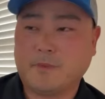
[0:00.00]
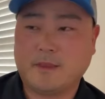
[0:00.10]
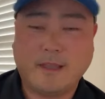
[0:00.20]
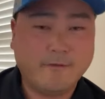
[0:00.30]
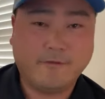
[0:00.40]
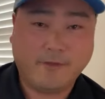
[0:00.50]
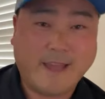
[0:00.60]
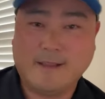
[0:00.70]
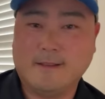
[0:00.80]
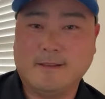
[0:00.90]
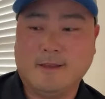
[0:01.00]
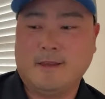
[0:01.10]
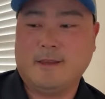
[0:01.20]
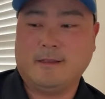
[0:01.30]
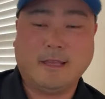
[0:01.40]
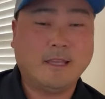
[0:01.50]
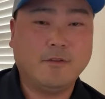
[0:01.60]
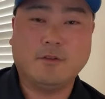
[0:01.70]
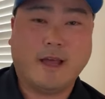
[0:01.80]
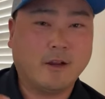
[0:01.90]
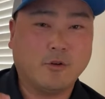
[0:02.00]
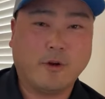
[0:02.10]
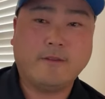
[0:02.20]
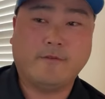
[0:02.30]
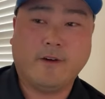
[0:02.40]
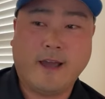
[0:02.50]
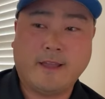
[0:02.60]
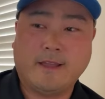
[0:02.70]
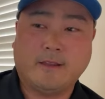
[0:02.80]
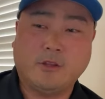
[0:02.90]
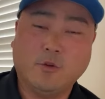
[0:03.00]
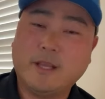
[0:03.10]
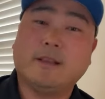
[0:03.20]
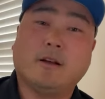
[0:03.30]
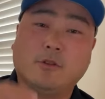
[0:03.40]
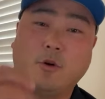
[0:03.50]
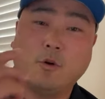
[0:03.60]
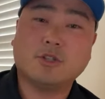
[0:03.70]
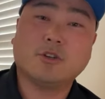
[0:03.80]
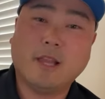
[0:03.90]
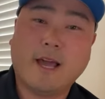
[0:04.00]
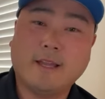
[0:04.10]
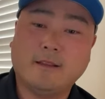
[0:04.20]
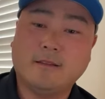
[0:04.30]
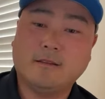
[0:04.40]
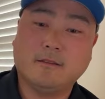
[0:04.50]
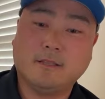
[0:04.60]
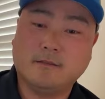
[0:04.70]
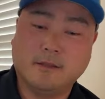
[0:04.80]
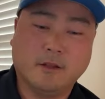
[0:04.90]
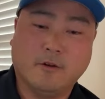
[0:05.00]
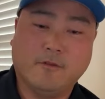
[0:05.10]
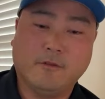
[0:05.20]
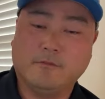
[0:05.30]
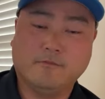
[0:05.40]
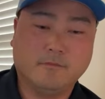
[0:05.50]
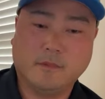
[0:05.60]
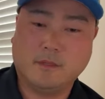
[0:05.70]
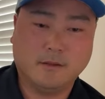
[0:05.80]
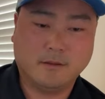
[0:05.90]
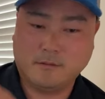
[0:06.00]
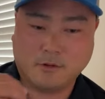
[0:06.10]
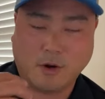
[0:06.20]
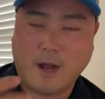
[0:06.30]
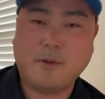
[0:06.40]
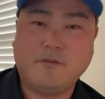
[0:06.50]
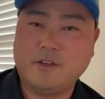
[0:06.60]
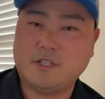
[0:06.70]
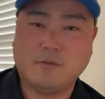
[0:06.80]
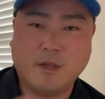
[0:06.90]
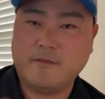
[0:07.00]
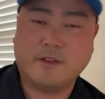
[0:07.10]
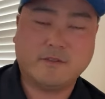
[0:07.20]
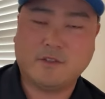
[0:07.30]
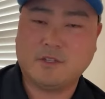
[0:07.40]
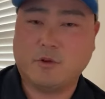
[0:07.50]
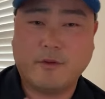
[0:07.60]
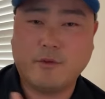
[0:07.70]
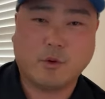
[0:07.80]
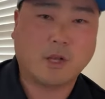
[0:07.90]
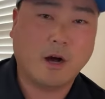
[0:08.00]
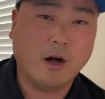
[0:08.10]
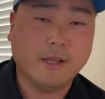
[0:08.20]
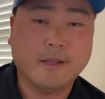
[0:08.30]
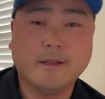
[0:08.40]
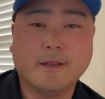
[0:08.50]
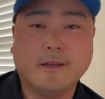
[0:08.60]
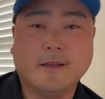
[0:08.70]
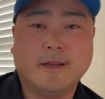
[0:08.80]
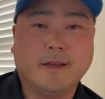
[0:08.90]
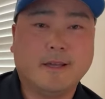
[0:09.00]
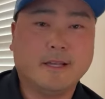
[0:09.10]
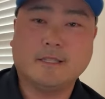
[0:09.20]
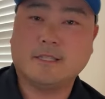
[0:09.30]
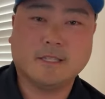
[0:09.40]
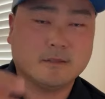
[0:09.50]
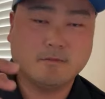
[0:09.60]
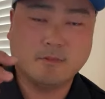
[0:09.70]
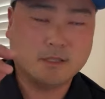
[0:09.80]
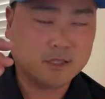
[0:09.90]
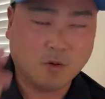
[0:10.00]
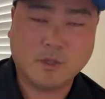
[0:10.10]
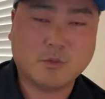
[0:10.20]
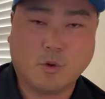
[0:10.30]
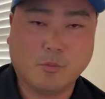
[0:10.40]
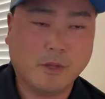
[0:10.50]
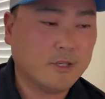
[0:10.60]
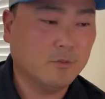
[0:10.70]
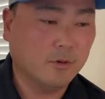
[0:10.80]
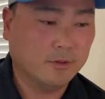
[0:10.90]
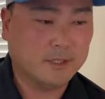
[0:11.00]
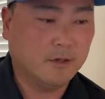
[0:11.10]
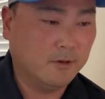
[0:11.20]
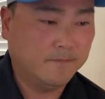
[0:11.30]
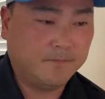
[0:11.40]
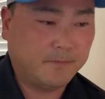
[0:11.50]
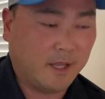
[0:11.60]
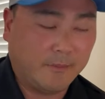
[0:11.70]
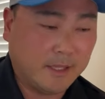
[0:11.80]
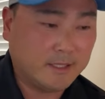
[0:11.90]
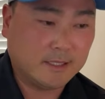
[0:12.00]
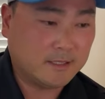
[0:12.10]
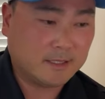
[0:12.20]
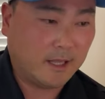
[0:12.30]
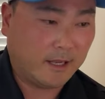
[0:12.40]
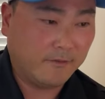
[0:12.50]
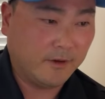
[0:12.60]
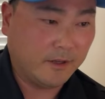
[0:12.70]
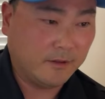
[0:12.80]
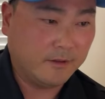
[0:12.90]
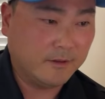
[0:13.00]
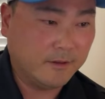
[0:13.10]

they fight. They give you that great fight, and doing it on ultralight, you know, crappie fishing, BFS fishing, whatever you want to call it, it's just so much more pleasurable. So, I mean, it's a lot of fun.